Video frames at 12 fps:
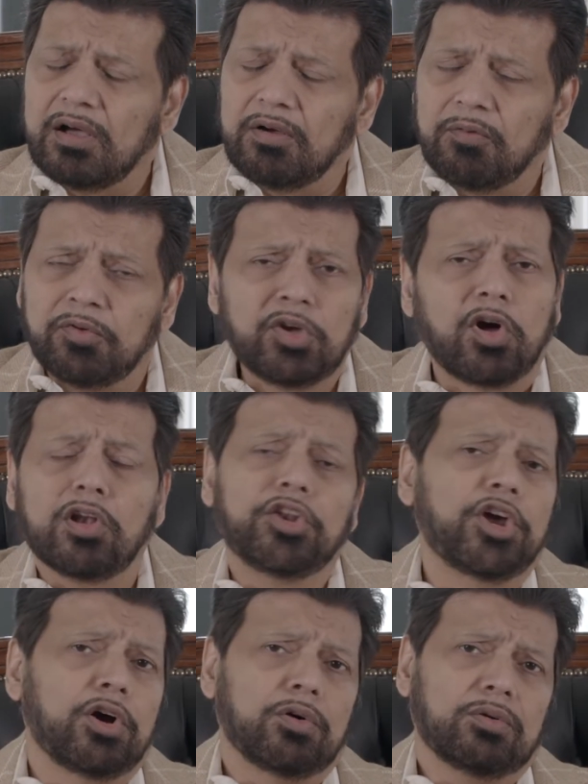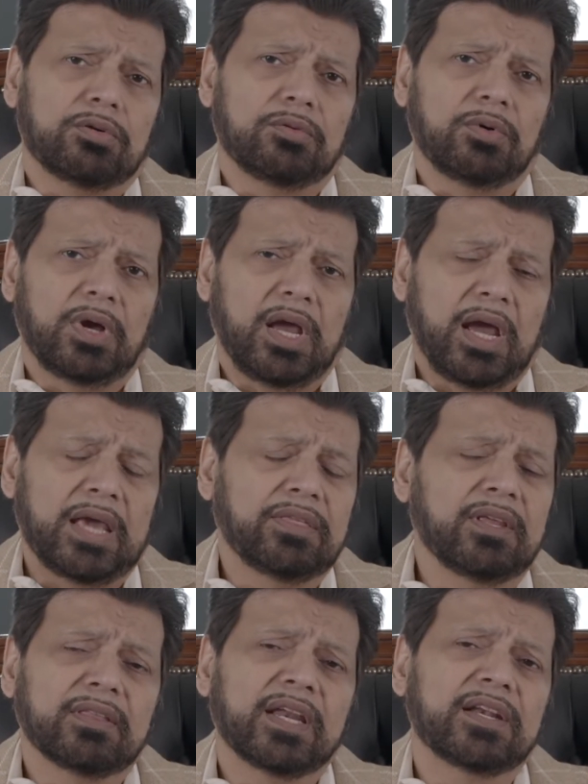we all know uh, I
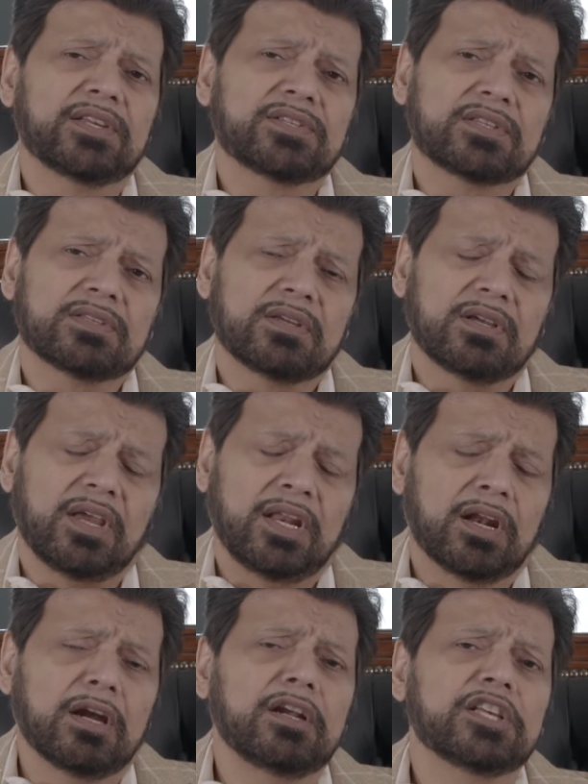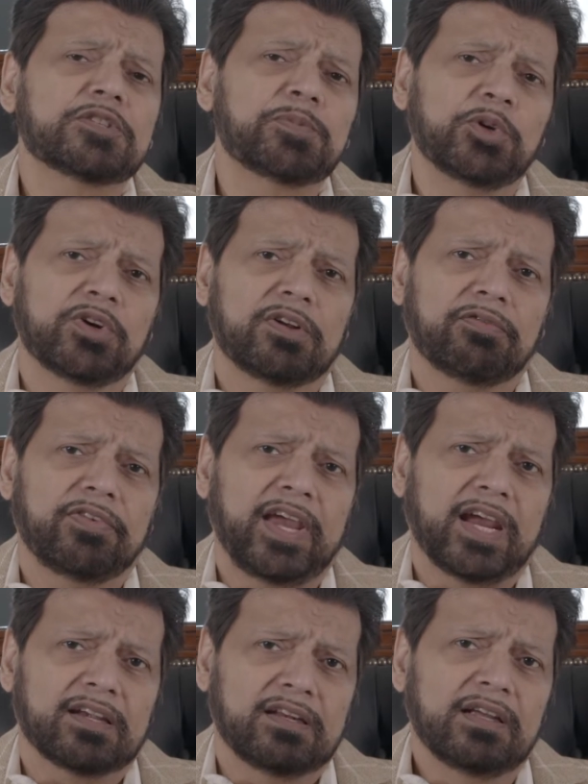think that is an undisputed
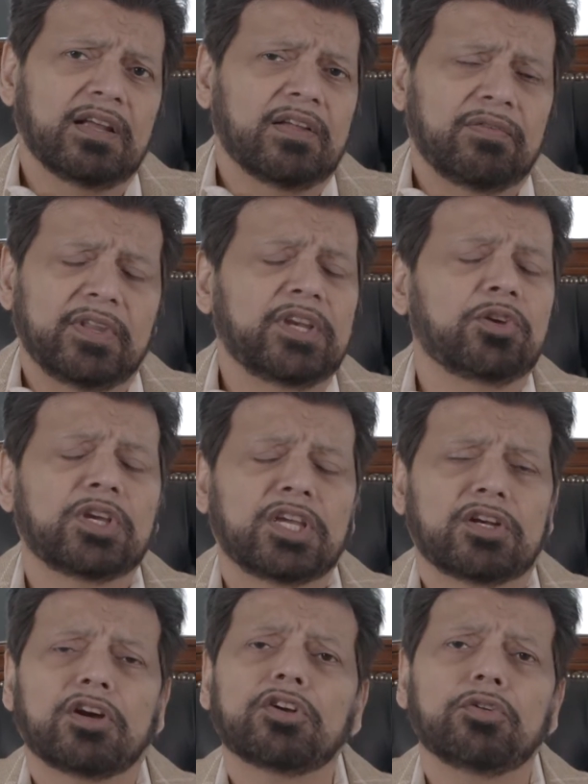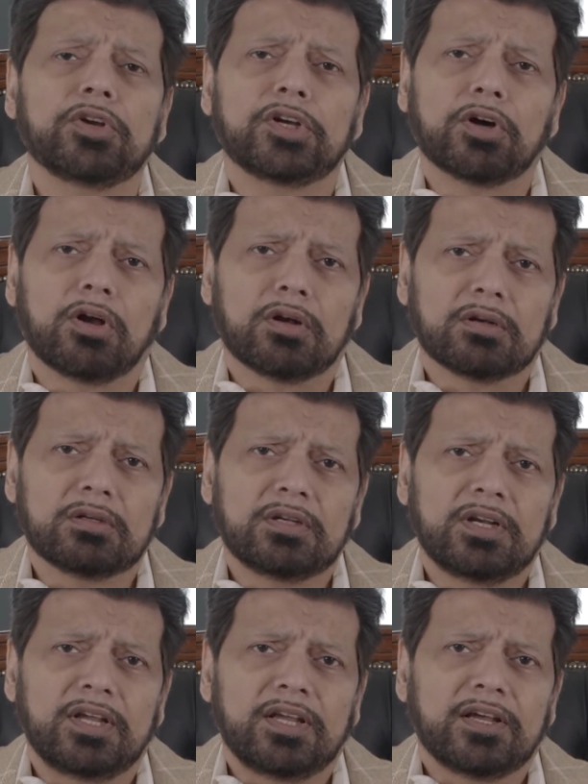fact that you cannot do it all.
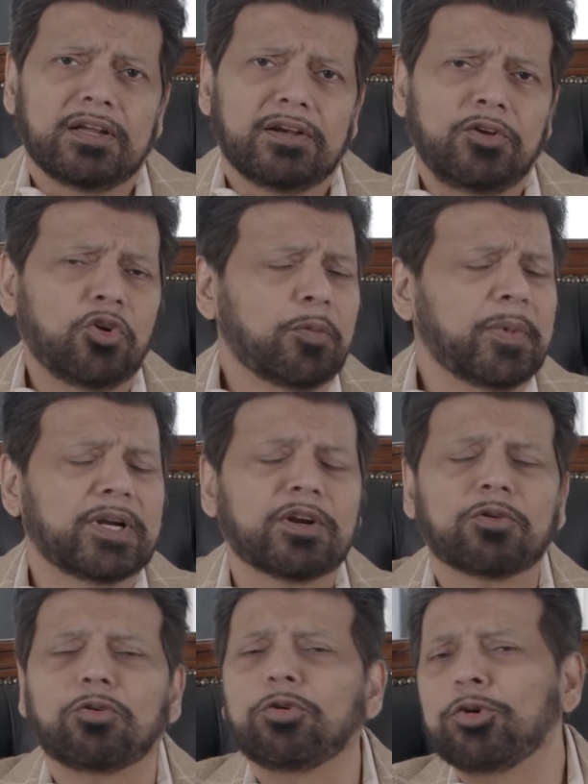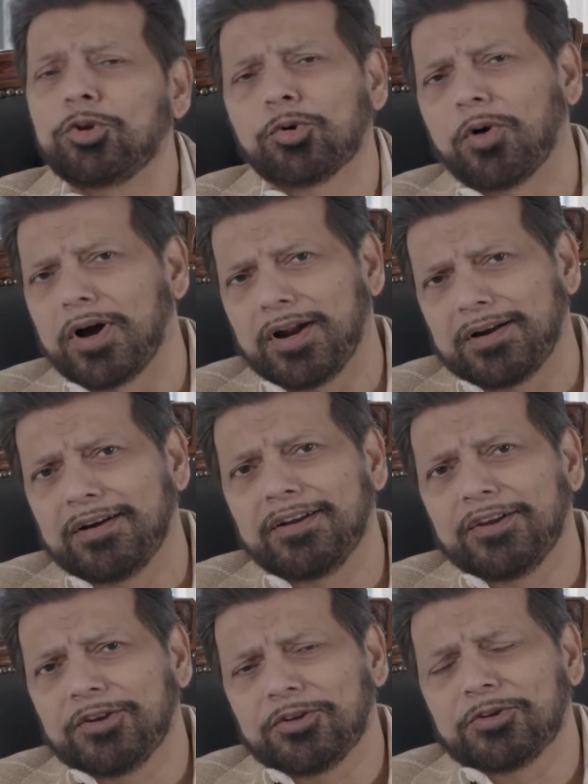No matter who you are,
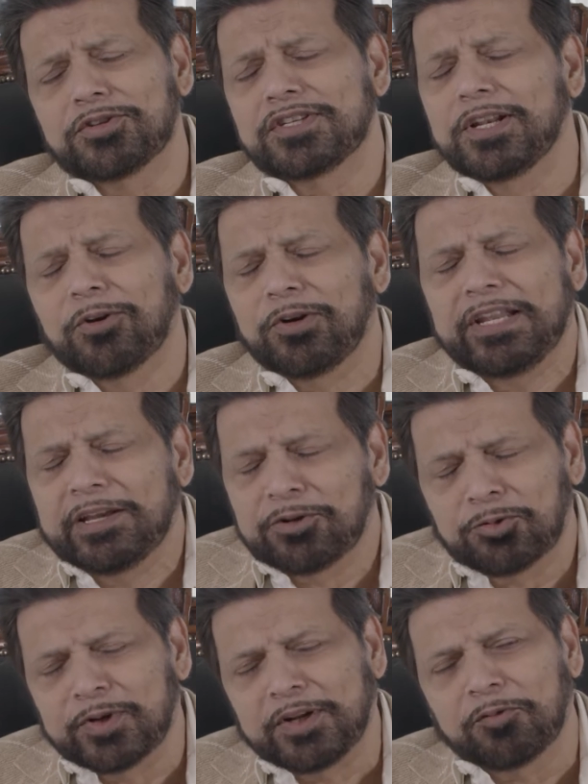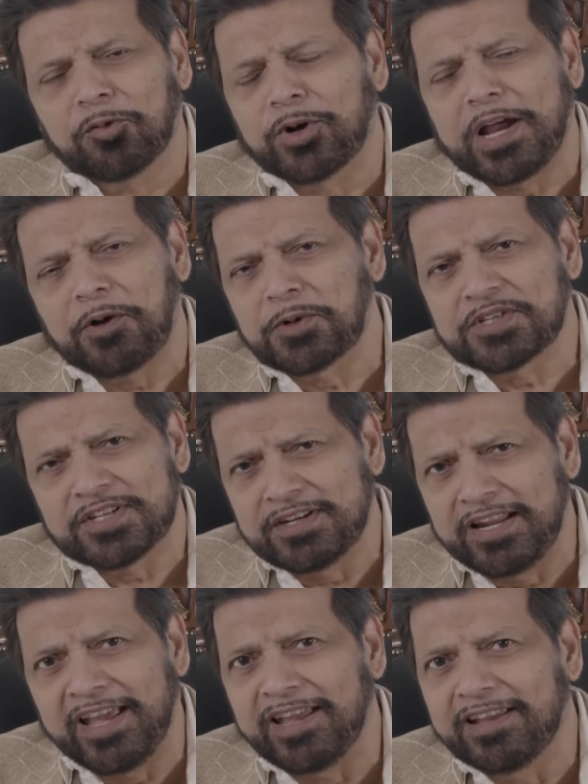you still only have 24 hours a
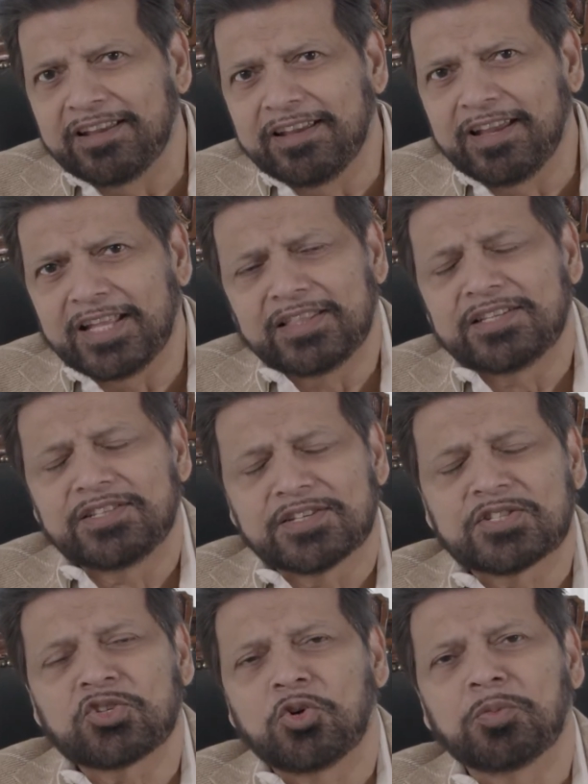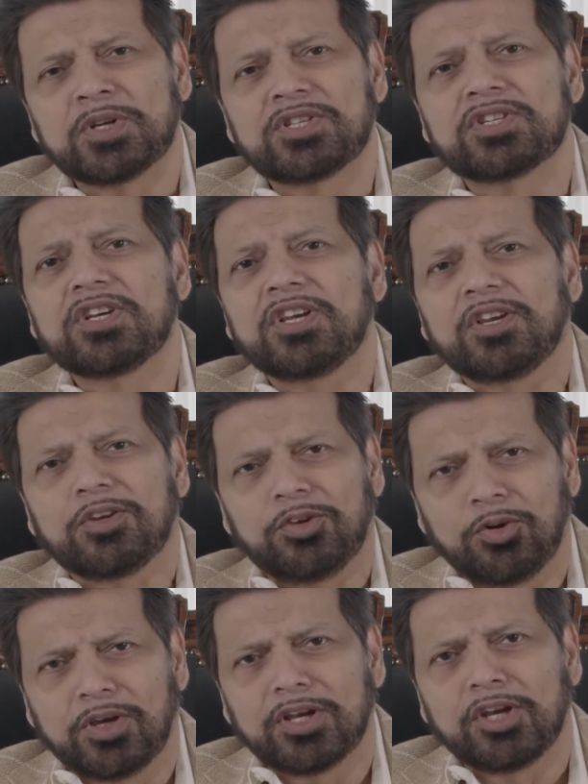day, and there's just so much
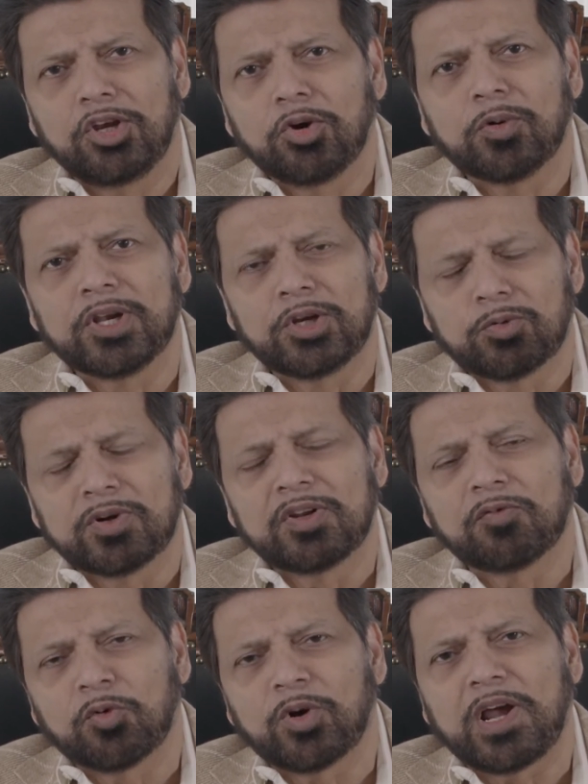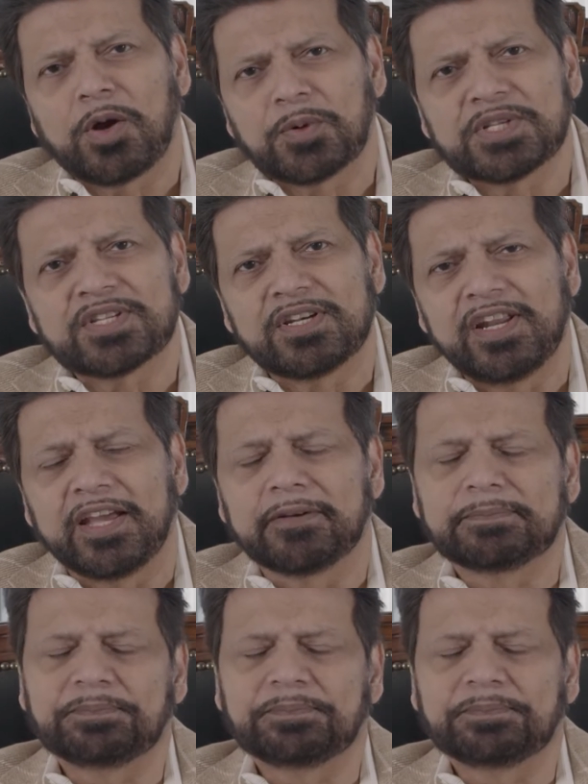you can do in 24 hours a day.